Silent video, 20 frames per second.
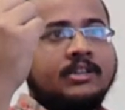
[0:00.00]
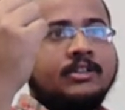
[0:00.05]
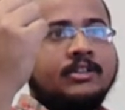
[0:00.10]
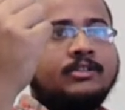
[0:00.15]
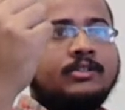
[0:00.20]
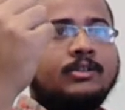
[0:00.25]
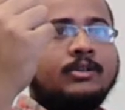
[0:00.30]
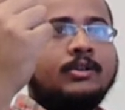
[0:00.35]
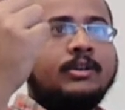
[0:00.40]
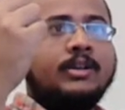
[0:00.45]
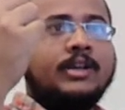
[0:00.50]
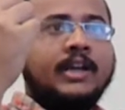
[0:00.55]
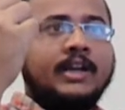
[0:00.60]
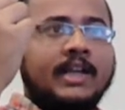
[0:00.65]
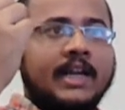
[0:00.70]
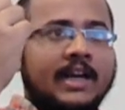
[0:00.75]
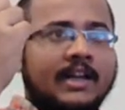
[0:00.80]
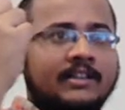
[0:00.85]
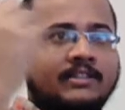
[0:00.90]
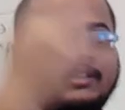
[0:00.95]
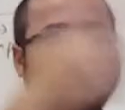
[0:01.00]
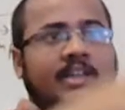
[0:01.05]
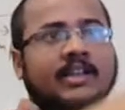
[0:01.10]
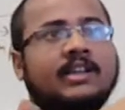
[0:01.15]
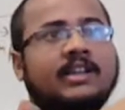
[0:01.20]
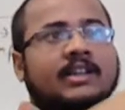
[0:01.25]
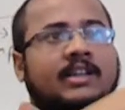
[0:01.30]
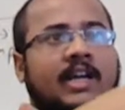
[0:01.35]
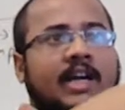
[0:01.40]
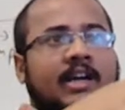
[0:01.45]
So there is
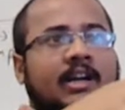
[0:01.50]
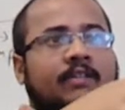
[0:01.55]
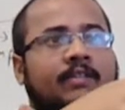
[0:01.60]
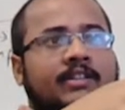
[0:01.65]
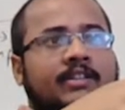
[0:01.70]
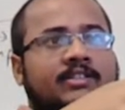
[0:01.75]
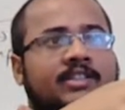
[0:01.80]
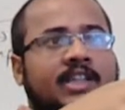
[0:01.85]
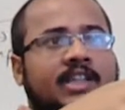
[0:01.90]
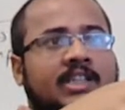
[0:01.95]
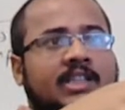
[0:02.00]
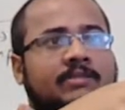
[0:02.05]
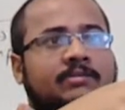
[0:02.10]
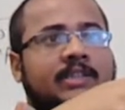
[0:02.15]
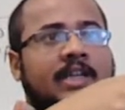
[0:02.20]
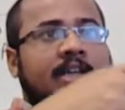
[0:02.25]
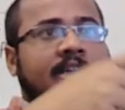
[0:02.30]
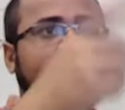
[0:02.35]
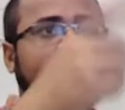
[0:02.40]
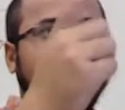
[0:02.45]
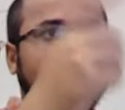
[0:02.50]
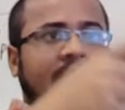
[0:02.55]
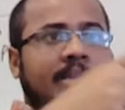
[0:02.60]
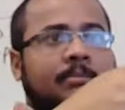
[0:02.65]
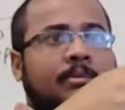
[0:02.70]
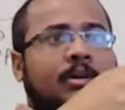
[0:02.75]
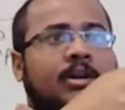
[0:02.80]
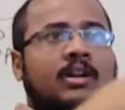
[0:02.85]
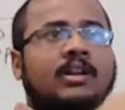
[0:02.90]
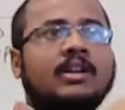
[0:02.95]
a kind of incentive that hit
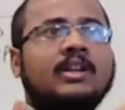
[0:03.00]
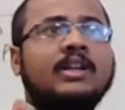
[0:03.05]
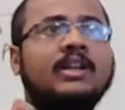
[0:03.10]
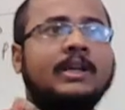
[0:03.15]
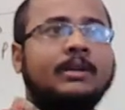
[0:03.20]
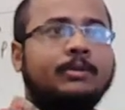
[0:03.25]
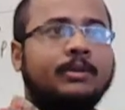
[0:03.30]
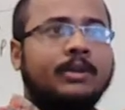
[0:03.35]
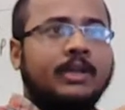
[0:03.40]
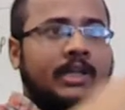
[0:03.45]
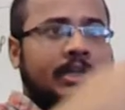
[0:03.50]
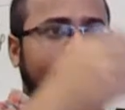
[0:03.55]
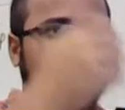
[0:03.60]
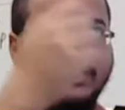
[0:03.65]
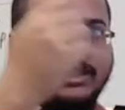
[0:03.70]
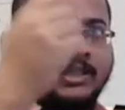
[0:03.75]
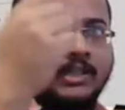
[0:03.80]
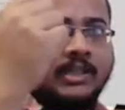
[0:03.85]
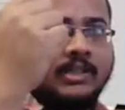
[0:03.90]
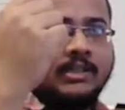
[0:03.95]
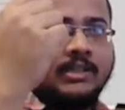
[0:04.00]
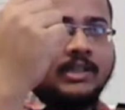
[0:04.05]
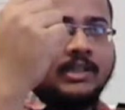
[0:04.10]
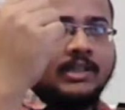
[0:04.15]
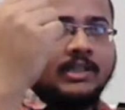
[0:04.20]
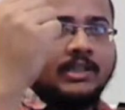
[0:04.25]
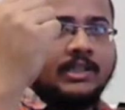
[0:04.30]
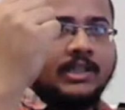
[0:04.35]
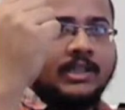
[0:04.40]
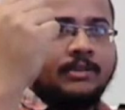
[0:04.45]
the ball, it
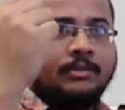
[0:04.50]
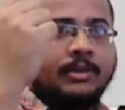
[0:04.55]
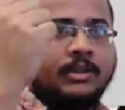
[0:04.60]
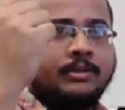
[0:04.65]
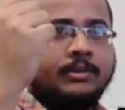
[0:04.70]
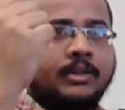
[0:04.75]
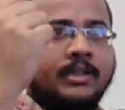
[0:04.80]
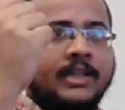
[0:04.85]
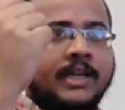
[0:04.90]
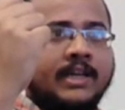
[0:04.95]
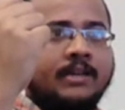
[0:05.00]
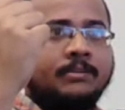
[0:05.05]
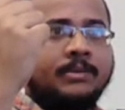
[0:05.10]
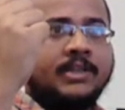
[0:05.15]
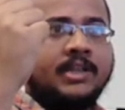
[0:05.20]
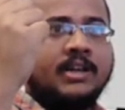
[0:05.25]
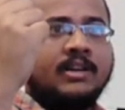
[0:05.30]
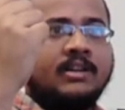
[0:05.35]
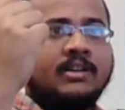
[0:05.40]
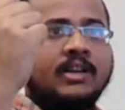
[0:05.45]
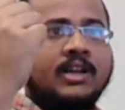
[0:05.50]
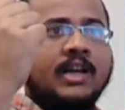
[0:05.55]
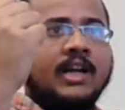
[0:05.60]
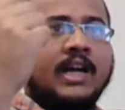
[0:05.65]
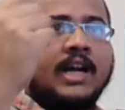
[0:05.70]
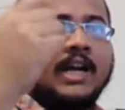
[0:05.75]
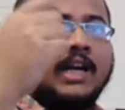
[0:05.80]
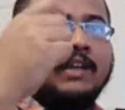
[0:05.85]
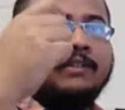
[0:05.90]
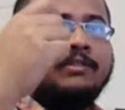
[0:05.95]
will get bigger,
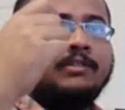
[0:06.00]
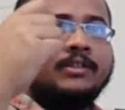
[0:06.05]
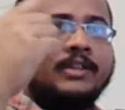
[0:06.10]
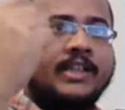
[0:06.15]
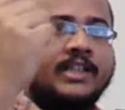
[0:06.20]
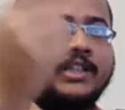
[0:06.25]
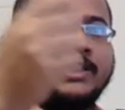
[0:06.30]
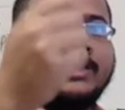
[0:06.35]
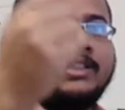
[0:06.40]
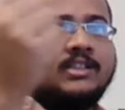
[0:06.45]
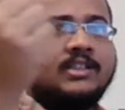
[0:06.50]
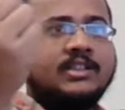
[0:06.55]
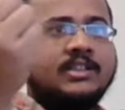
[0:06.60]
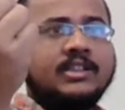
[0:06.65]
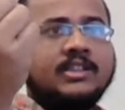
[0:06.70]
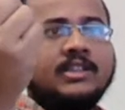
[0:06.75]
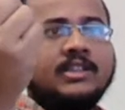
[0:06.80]
and if you hit